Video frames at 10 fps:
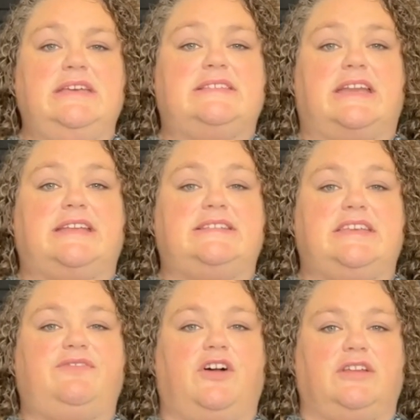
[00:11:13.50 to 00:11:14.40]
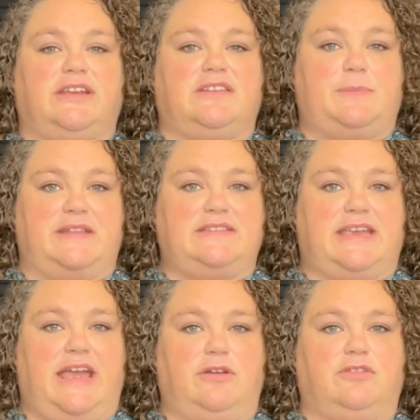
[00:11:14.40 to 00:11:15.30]
Setting default expense
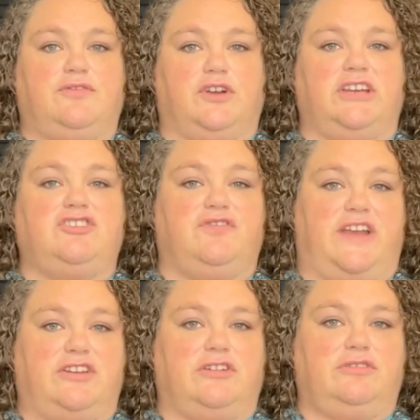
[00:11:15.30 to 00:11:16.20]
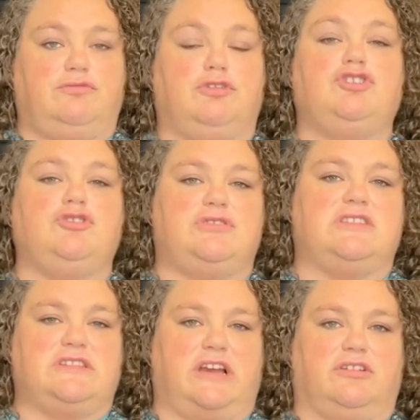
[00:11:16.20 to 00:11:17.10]
accounts for each vendor
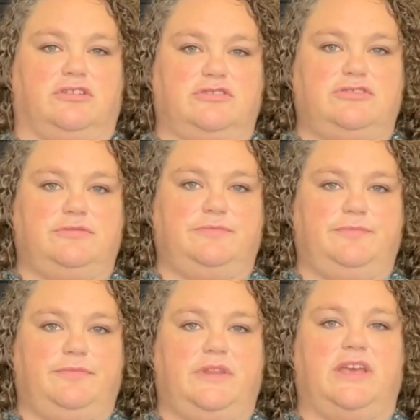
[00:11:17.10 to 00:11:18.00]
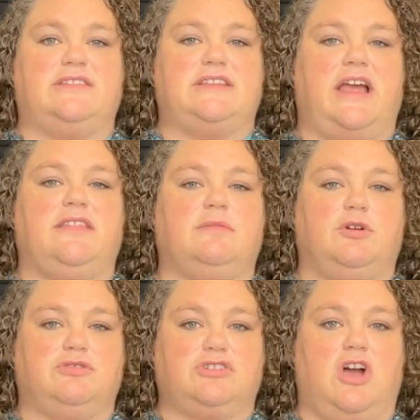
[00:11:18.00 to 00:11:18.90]
reduces errors. Assign the
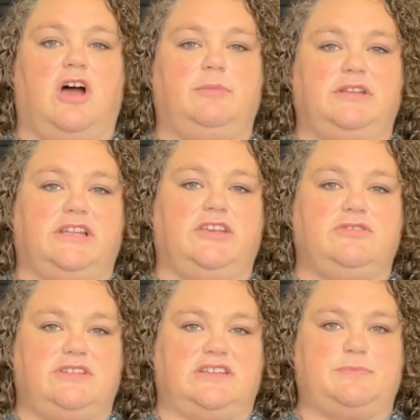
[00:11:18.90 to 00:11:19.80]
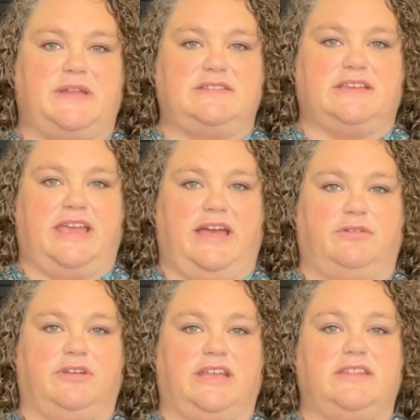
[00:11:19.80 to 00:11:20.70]
most commonly used expense
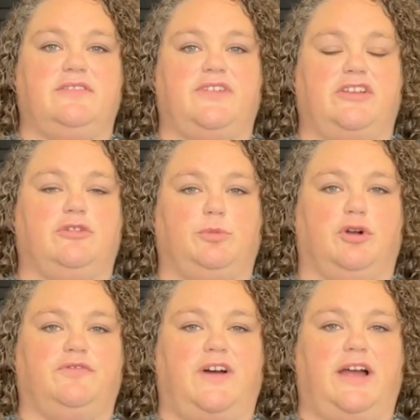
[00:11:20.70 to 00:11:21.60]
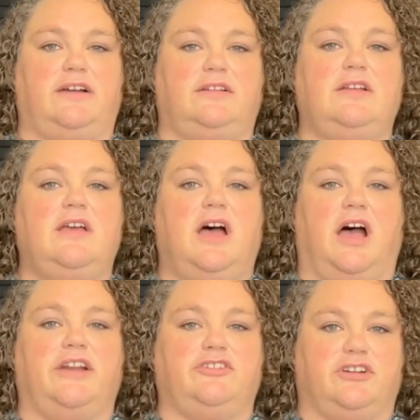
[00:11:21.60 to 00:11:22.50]
account in the vendor profile
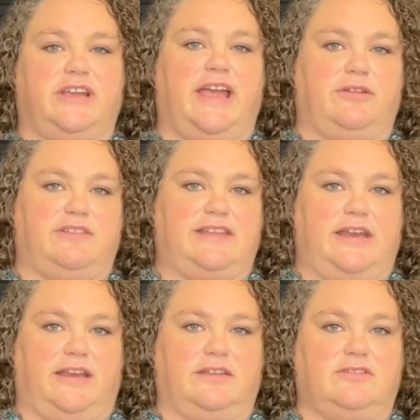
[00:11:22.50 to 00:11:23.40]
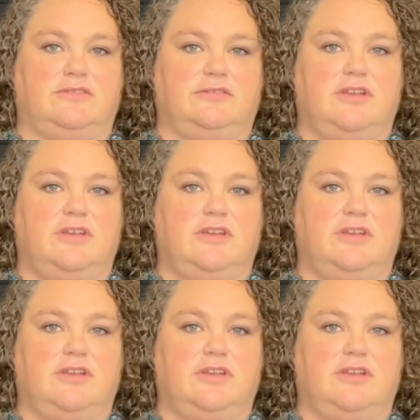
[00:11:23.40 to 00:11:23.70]
under Account Settings.